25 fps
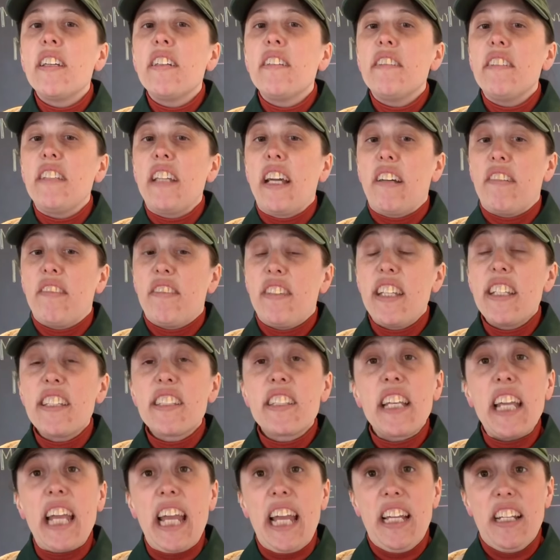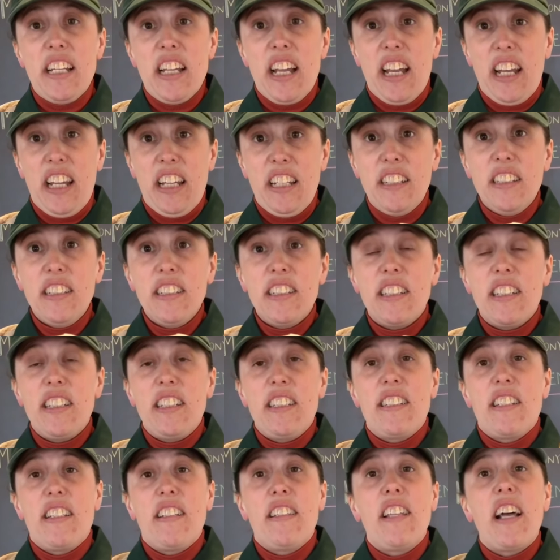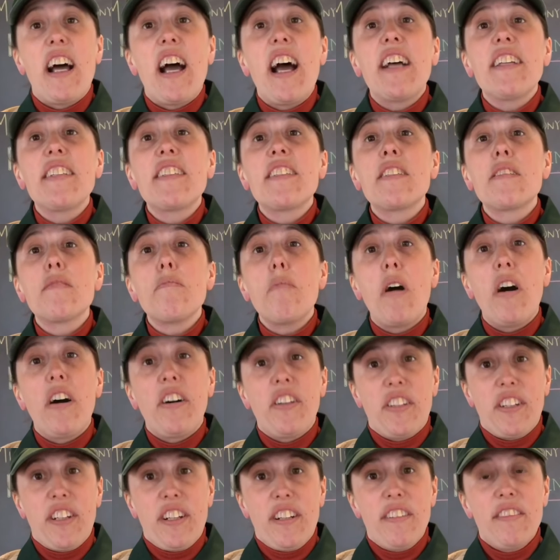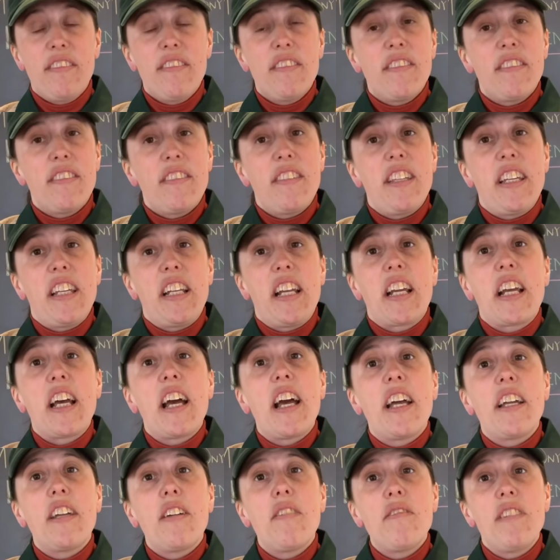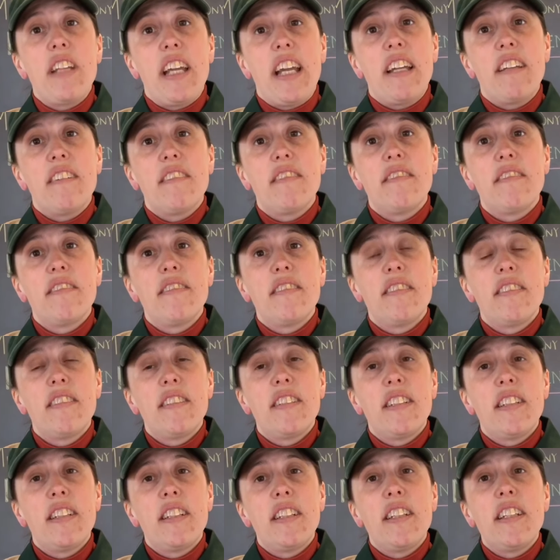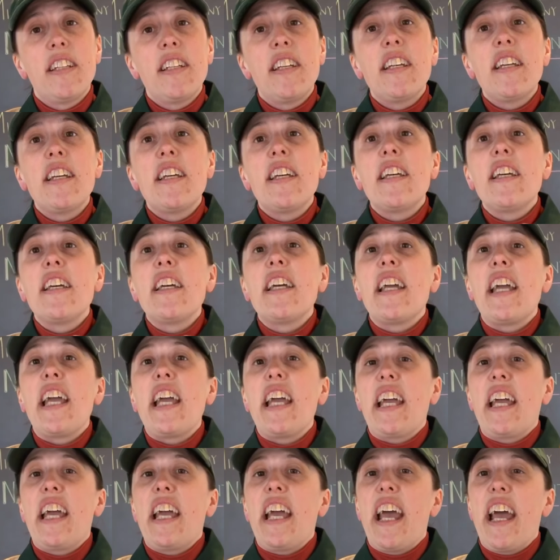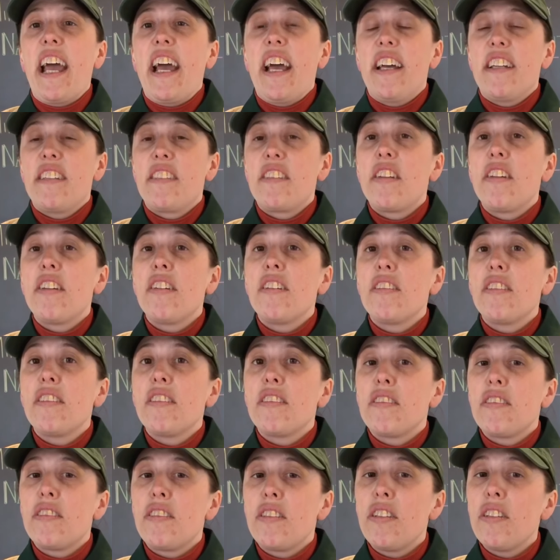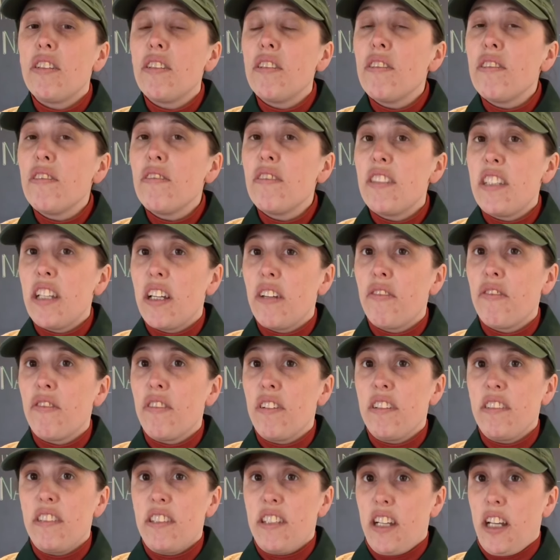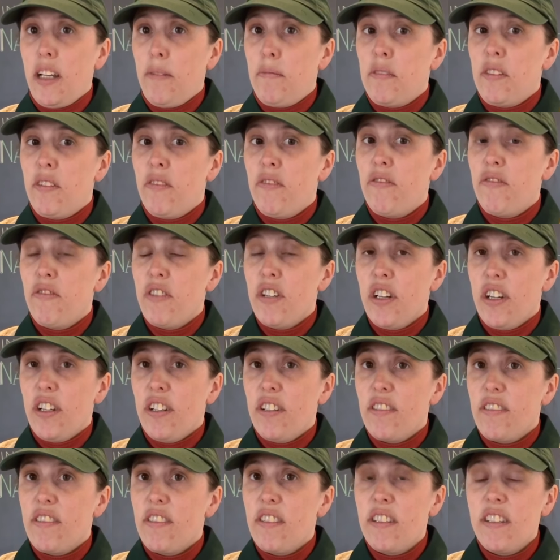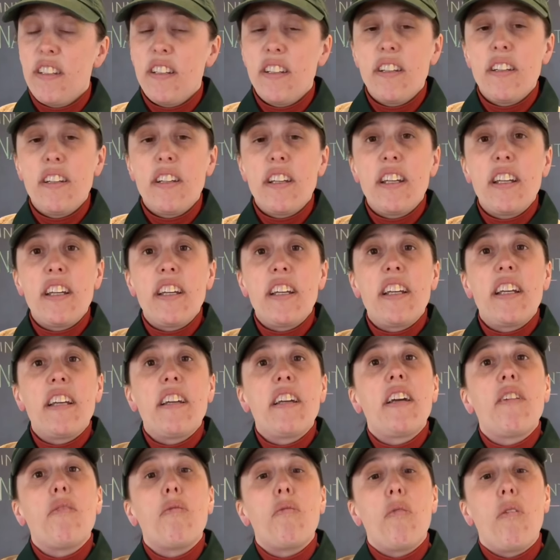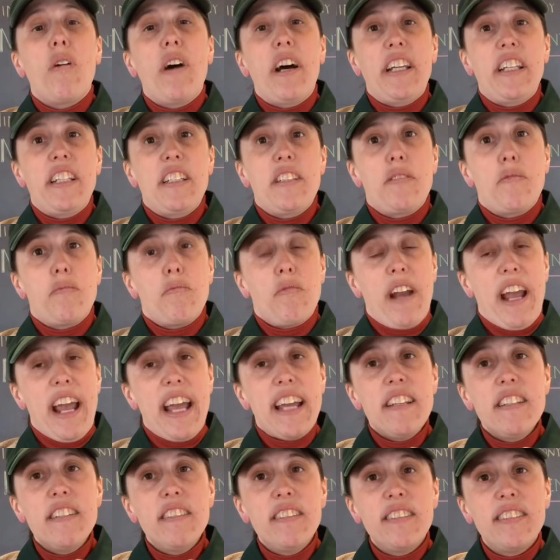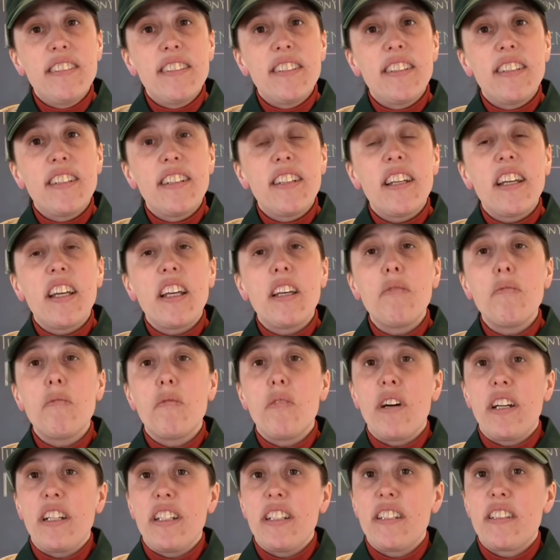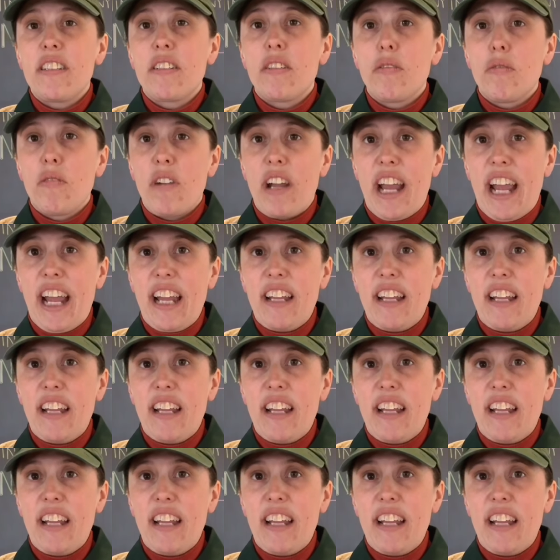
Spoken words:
Now this canine is a lot smaller than a coyote. It has two different types of furs. One is red and one is gray.